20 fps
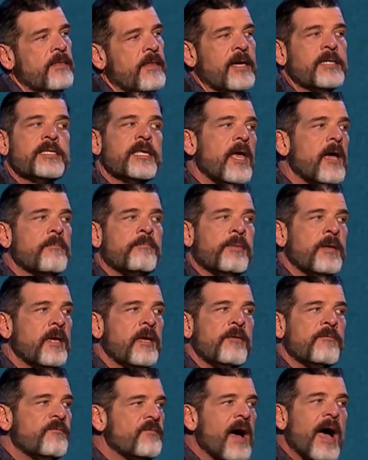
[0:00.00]
that's like
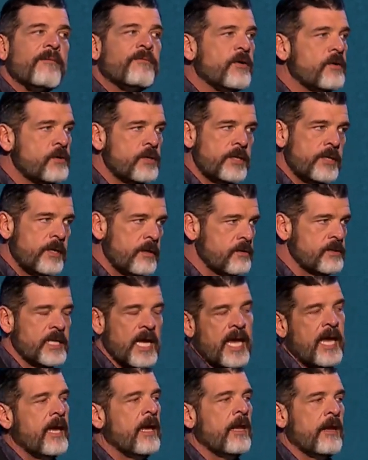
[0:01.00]
being 500 years
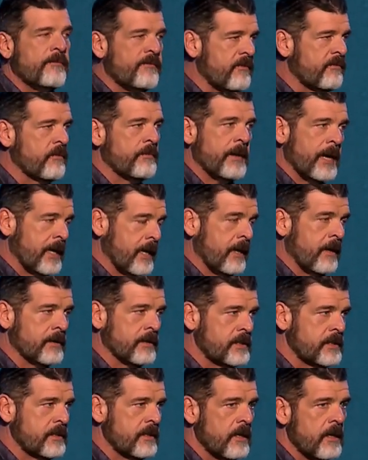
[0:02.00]
ahead of everybody
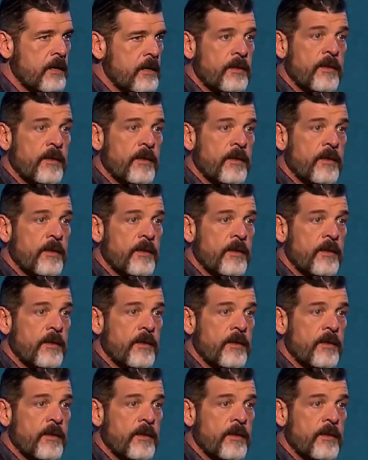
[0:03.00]
else.